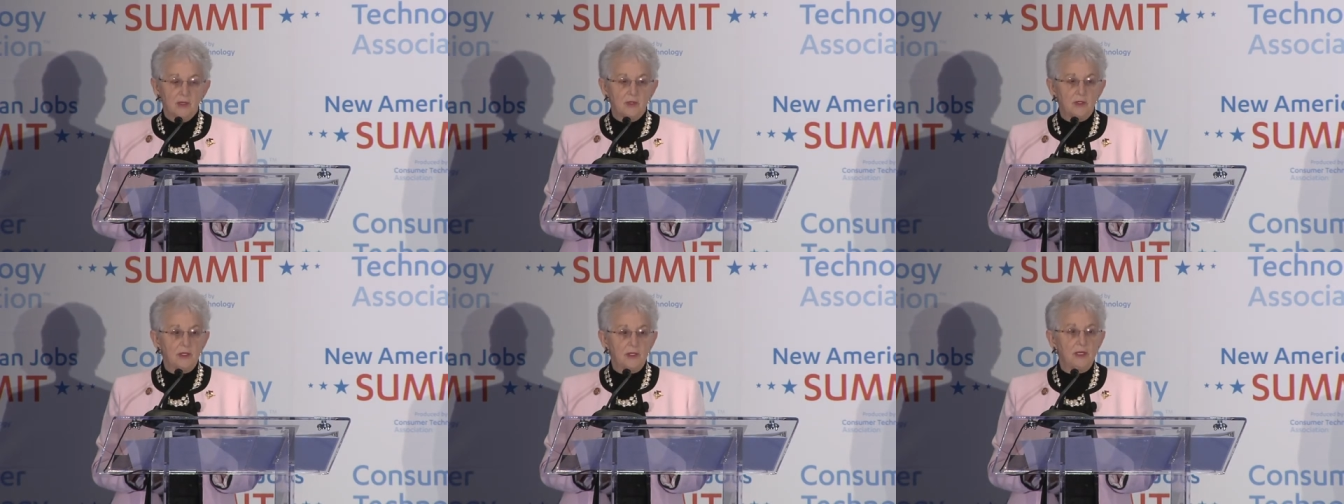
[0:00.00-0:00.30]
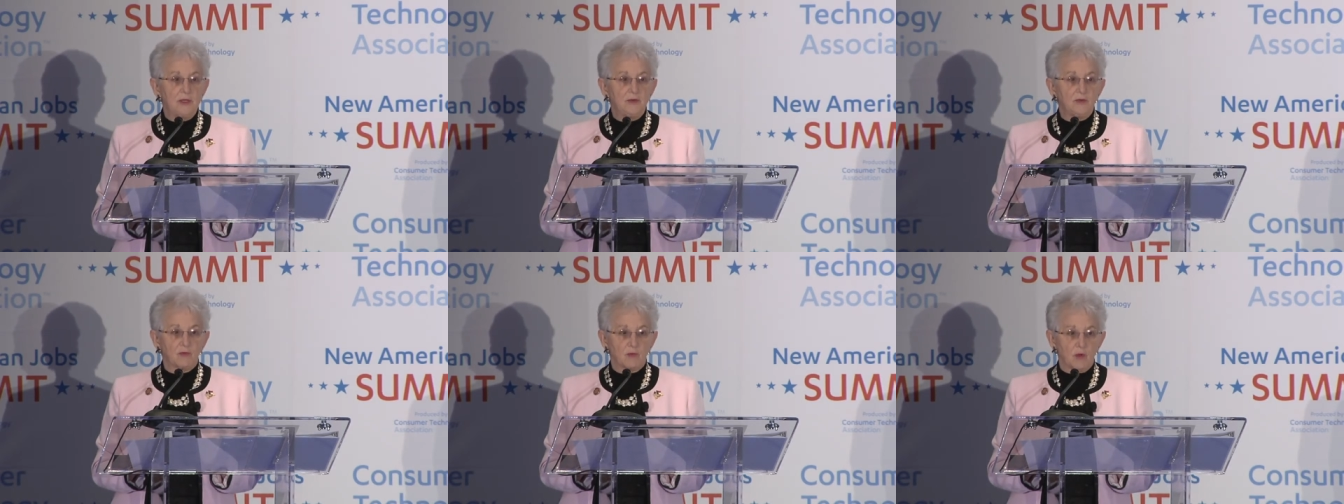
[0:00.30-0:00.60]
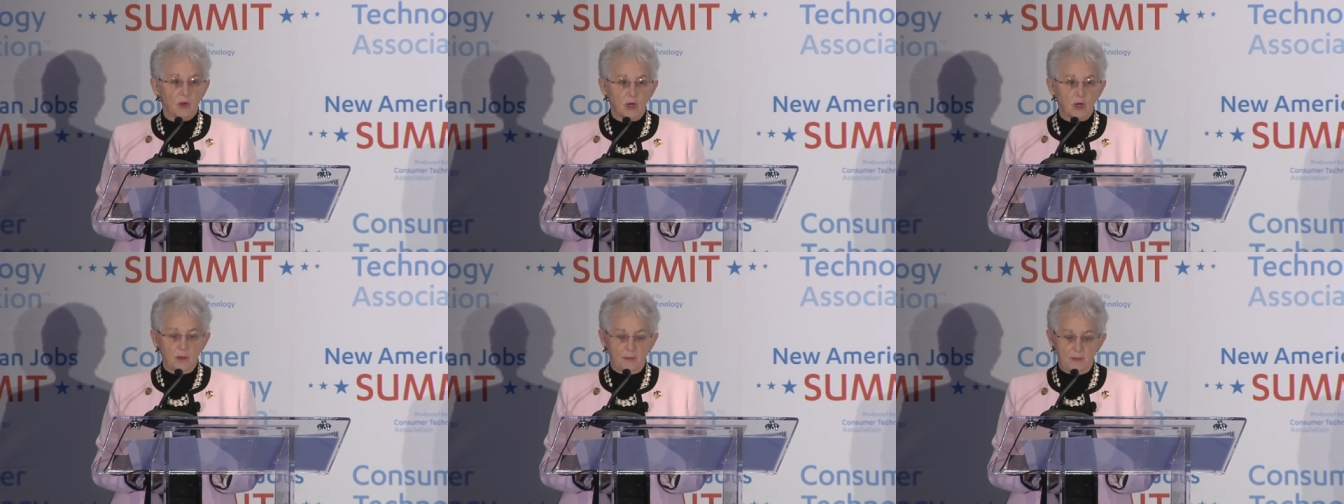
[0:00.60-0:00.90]
and need to
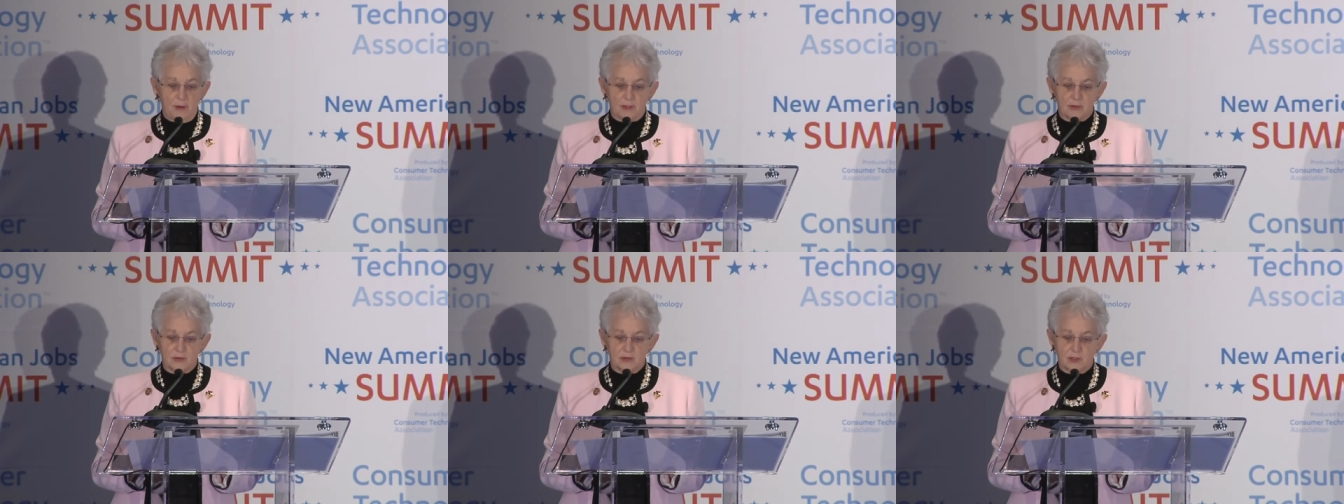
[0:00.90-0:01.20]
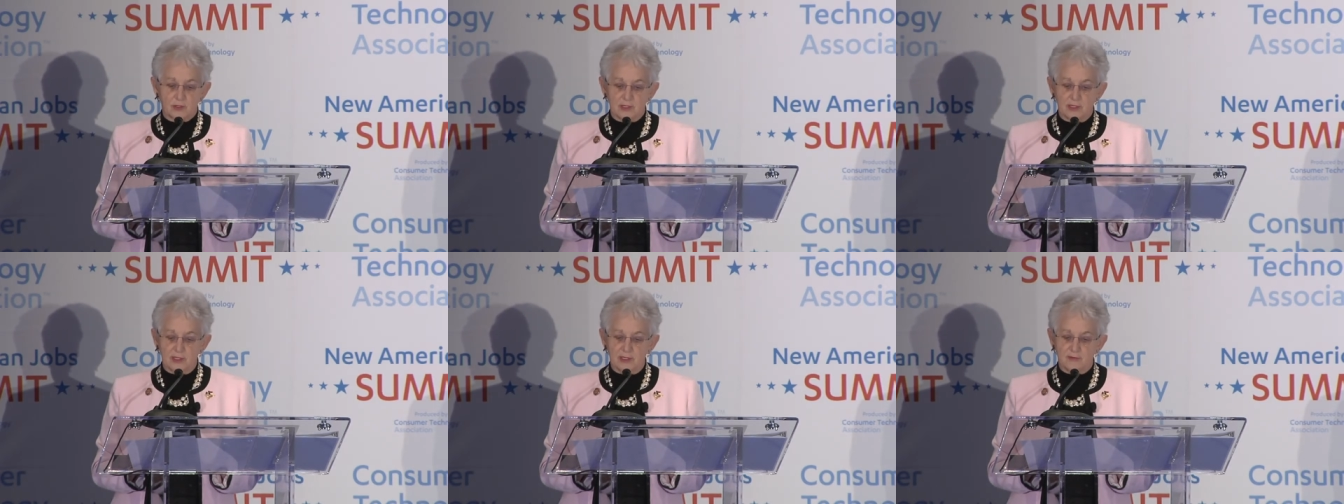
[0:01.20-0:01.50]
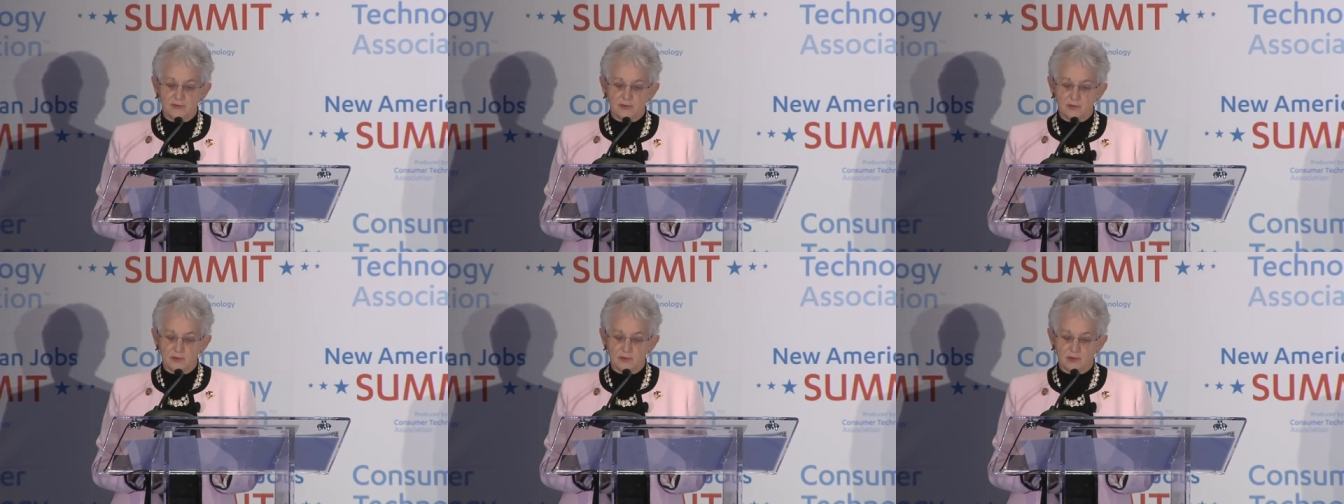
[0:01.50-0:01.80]
roll up our
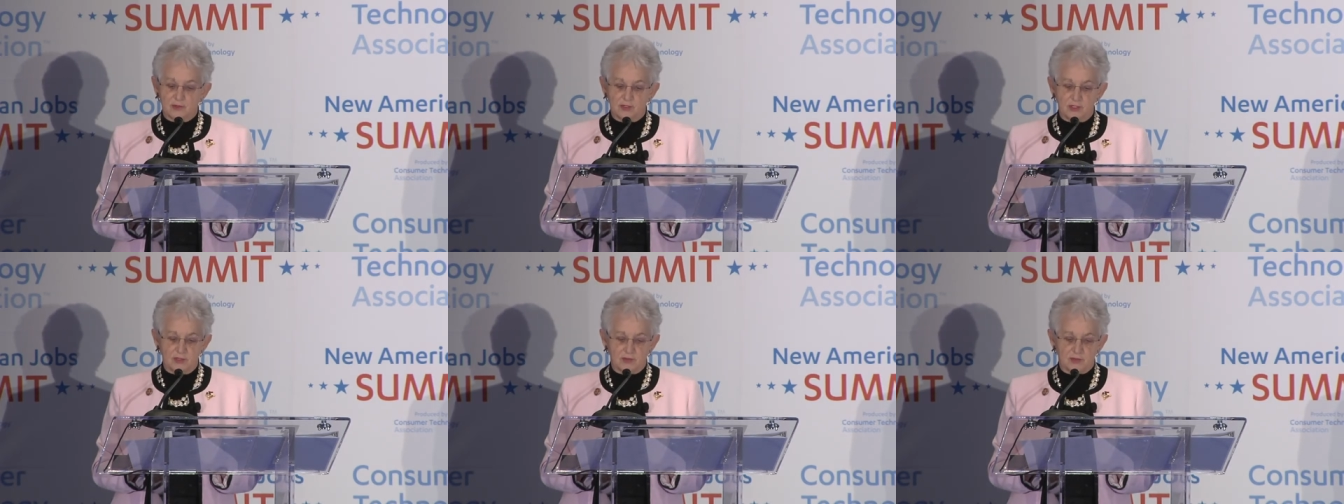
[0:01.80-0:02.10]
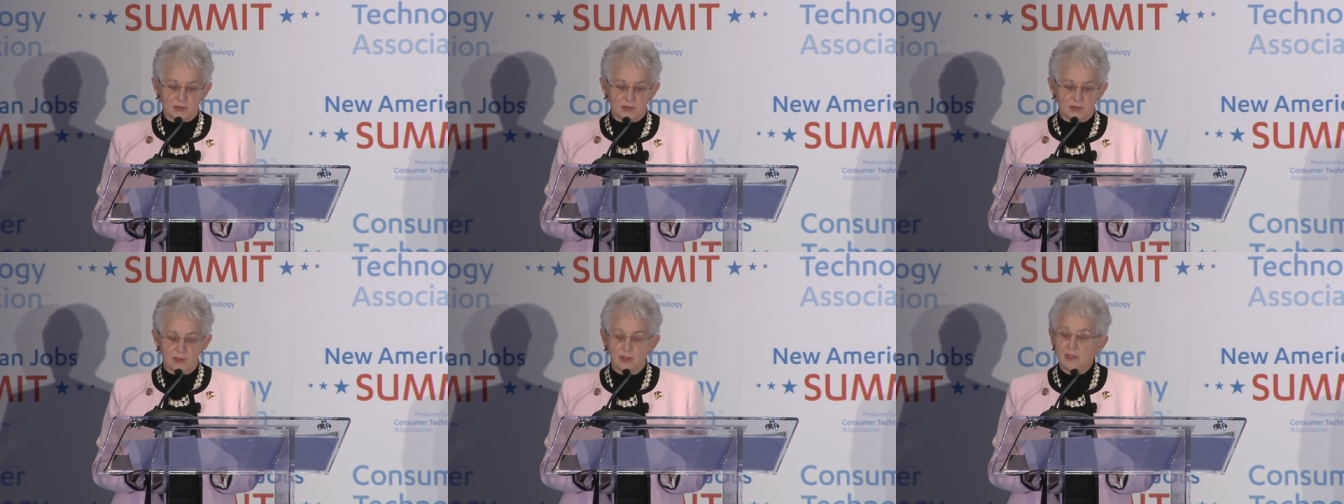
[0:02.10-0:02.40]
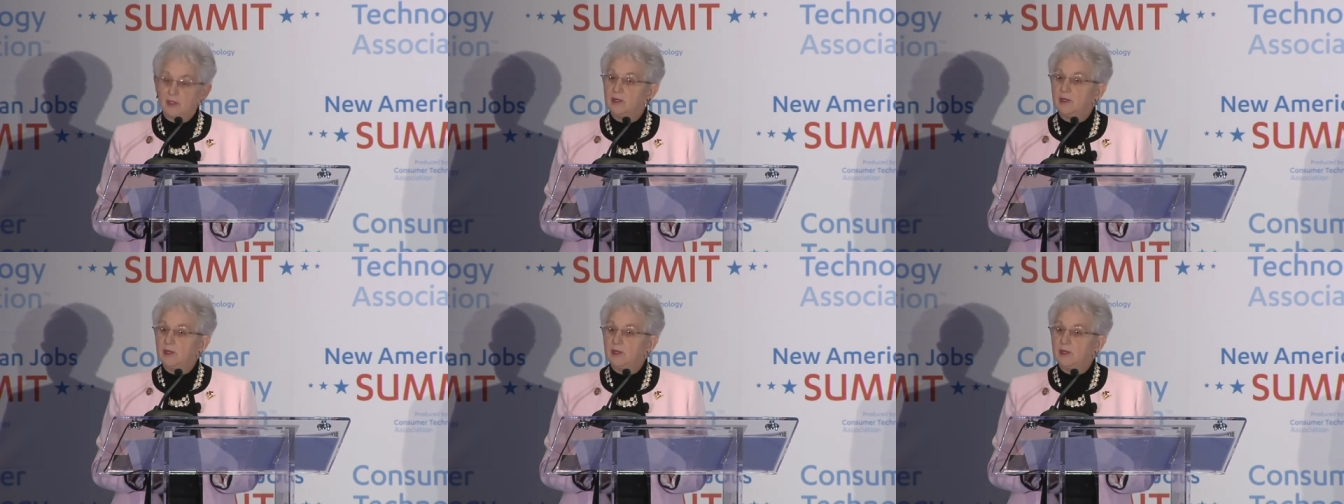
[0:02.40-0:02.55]
sleeves and seize it.